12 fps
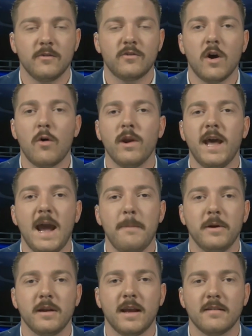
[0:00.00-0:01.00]
You saw what
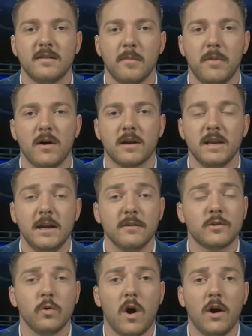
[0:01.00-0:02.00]
happened against the
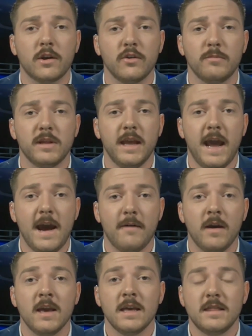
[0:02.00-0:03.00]
Buccaneers, who arguably
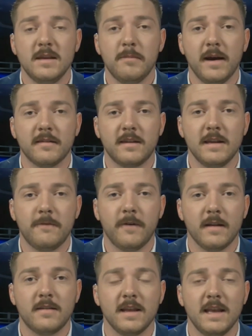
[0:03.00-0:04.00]
have the best
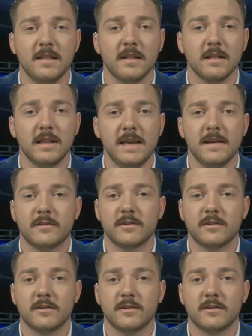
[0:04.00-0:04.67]
defense in the league.